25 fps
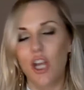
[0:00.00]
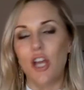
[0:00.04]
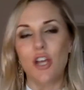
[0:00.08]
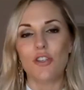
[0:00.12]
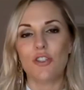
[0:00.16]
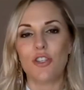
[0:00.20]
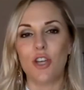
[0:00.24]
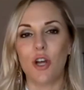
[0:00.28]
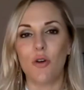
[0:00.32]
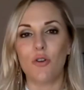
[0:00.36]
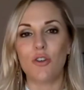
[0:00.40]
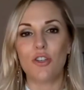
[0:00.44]

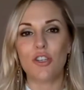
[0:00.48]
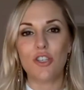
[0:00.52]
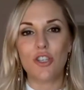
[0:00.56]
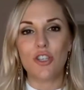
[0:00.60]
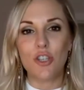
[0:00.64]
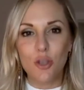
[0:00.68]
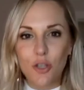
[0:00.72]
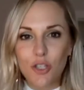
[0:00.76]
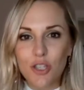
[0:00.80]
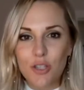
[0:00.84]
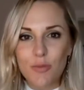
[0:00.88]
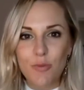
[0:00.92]
So
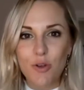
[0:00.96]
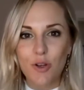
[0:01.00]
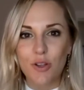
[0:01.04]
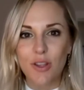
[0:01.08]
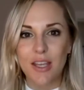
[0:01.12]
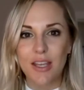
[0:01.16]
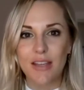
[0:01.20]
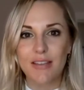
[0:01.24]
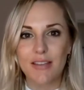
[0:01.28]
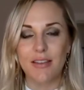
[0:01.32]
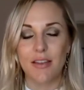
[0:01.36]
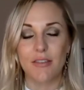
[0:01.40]
2
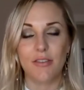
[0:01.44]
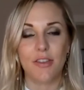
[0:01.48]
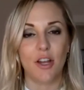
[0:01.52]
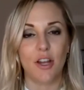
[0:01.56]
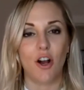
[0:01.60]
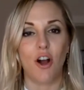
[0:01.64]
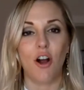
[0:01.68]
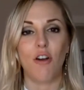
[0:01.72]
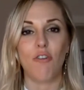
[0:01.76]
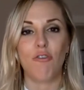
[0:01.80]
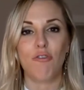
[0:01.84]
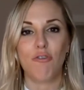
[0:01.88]
smoothies
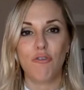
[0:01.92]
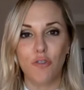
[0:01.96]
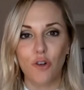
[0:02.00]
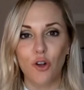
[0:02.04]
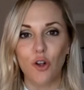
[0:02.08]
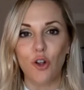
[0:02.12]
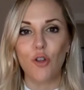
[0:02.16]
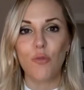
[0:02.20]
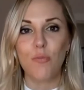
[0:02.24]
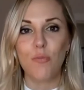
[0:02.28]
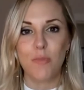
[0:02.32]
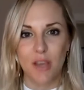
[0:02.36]
that are
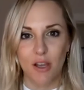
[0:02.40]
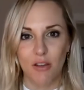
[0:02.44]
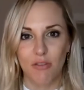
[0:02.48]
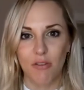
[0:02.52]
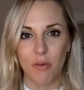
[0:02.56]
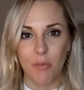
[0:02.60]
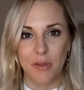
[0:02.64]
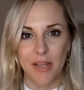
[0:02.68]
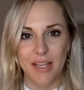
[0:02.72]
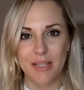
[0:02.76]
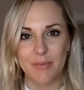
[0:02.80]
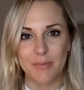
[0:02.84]
full meal
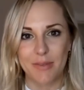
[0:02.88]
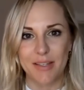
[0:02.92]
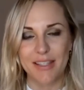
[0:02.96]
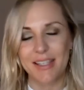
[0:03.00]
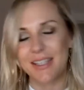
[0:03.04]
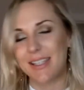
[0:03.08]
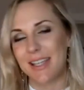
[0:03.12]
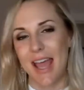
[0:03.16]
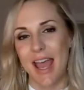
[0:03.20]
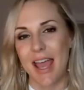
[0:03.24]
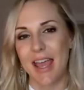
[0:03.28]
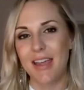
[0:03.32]
replacements
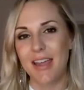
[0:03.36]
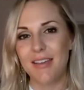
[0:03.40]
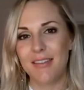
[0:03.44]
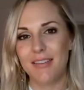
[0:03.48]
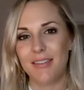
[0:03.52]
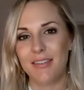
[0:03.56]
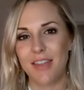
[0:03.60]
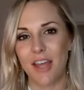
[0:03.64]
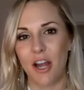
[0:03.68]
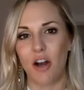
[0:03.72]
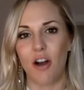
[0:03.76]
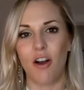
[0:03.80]
a day,
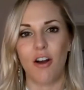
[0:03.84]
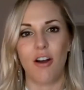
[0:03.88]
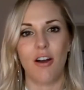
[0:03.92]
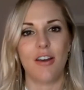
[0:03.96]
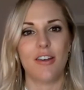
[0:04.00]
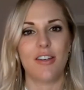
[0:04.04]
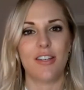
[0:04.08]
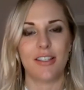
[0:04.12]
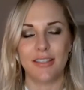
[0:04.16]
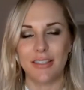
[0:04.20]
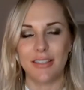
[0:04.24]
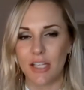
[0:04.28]
that are
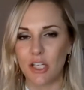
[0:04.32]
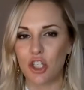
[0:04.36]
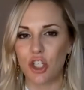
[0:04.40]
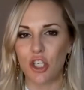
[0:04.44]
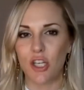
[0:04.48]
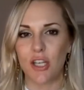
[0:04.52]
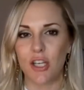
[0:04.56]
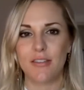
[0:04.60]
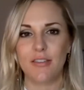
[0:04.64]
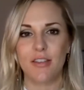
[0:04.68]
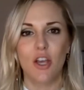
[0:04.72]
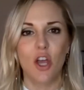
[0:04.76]

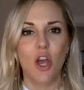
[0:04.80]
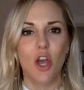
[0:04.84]
delicious,